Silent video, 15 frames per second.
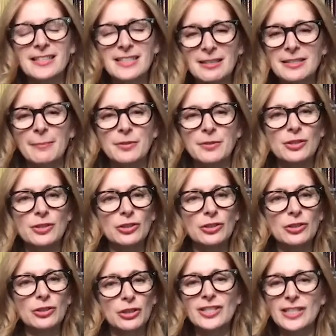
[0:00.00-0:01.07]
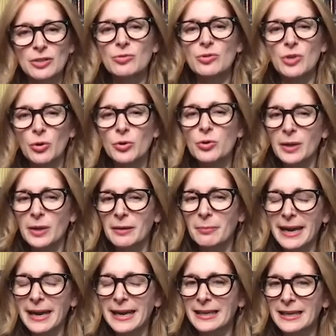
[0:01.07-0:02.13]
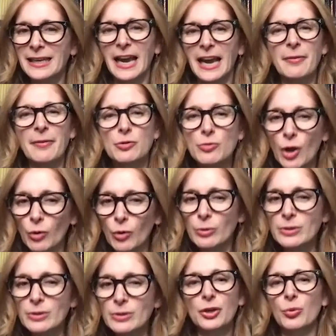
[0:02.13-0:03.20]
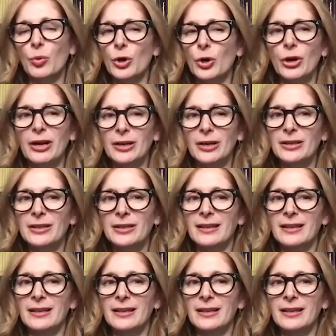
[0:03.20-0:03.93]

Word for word: something that sounds absolutely delicious that you know you can make and that you know it's going to work.